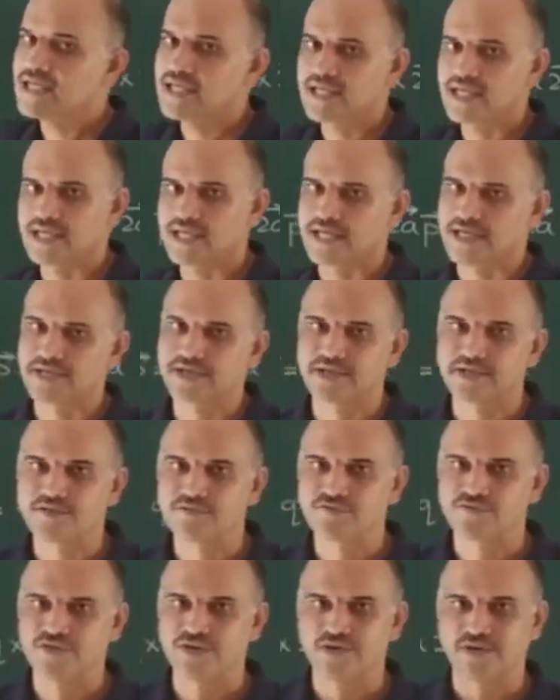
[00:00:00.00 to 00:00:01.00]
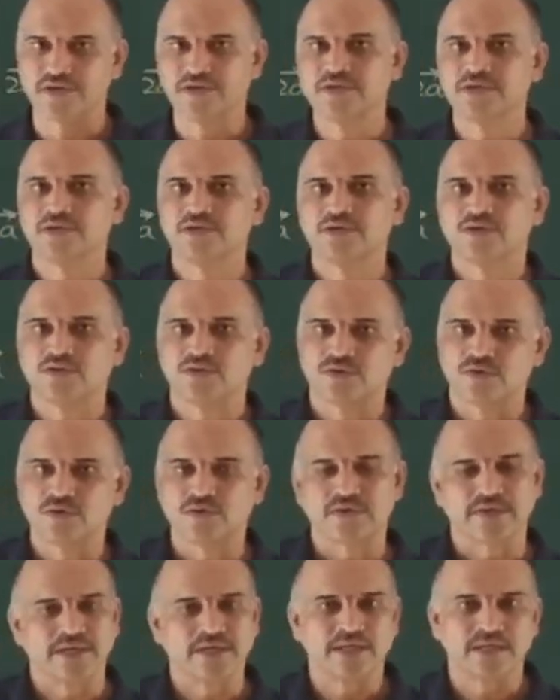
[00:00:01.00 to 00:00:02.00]
electric field.
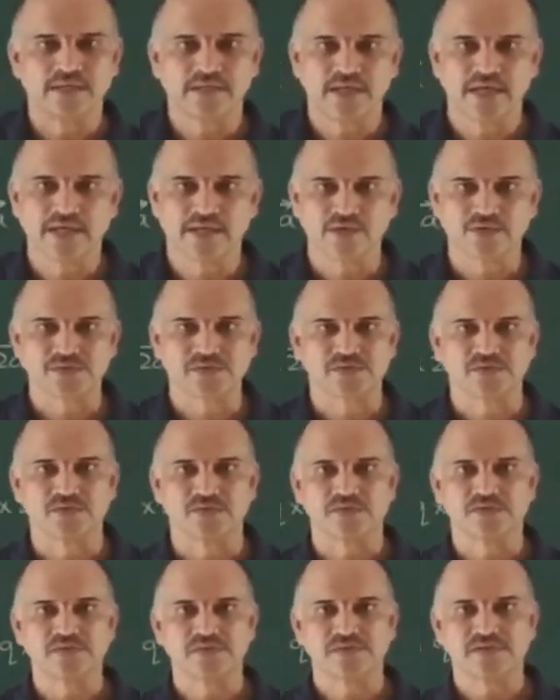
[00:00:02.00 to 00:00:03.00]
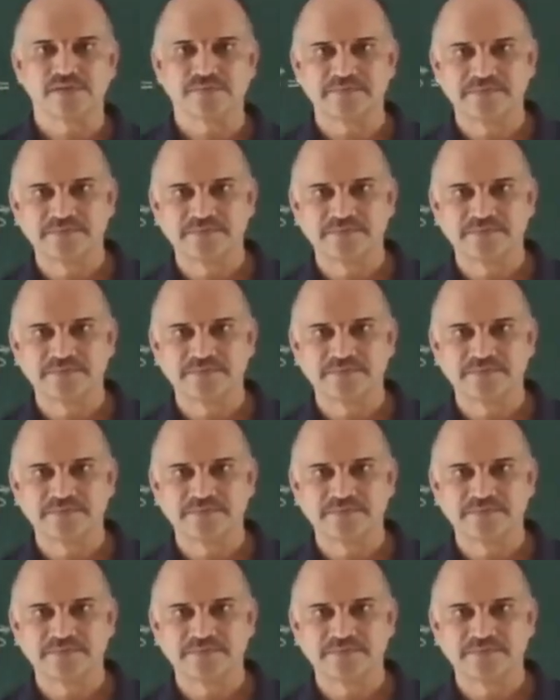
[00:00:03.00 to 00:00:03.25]
Okay, thank you students.